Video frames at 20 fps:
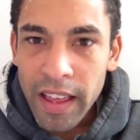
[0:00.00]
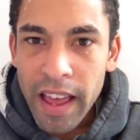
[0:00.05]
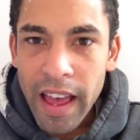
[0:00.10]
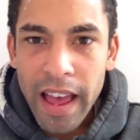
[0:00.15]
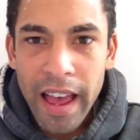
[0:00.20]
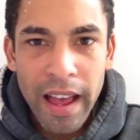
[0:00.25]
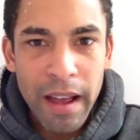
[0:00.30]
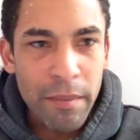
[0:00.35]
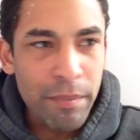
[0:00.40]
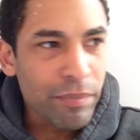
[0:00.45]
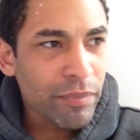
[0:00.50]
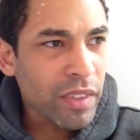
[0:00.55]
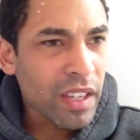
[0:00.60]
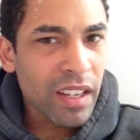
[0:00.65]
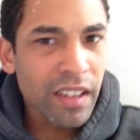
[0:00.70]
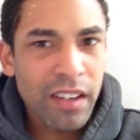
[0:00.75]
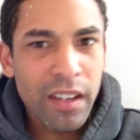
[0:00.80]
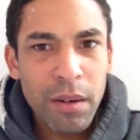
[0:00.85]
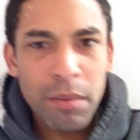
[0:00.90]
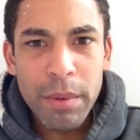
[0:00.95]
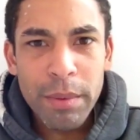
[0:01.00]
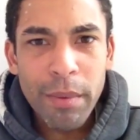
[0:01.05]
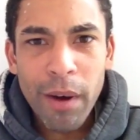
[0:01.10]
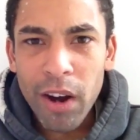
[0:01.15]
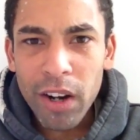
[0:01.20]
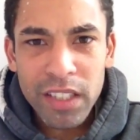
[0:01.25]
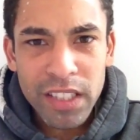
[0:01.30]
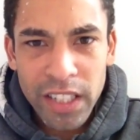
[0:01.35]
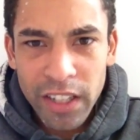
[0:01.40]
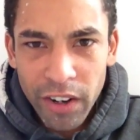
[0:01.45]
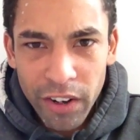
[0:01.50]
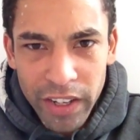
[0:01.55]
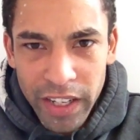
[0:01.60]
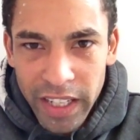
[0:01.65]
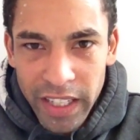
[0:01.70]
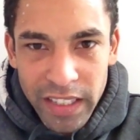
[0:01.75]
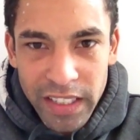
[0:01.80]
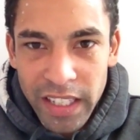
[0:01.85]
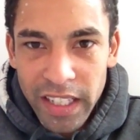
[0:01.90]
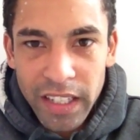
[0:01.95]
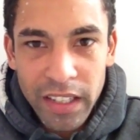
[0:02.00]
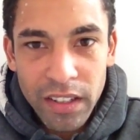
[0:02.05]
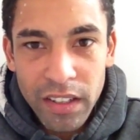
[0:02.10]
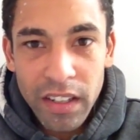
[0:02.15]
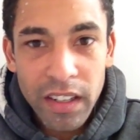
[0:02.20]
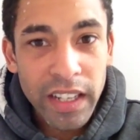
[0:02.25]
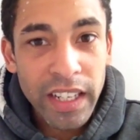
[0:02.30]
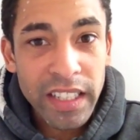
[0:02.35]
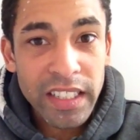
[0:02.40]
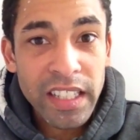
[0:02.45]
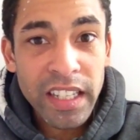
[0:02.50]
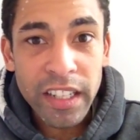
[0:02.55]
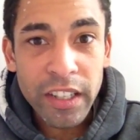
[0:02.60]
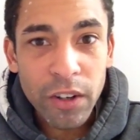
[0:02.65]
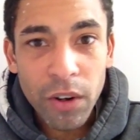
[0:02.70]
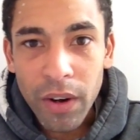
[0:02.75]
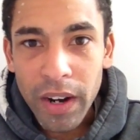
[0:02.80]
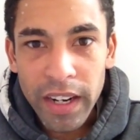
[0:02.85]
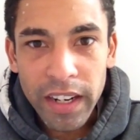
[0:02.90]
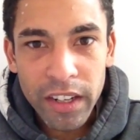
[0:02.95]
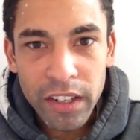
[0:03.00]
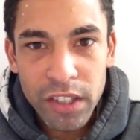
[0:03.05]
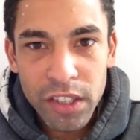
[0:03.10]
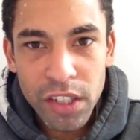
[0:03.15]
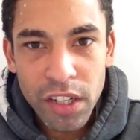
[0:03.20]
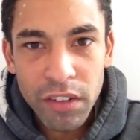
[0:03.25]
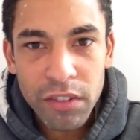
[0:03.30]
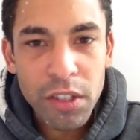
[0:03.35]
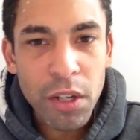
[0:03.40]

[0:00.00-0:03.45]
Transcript: you're going to be marketing on LinkedIn and all that kind of stuff.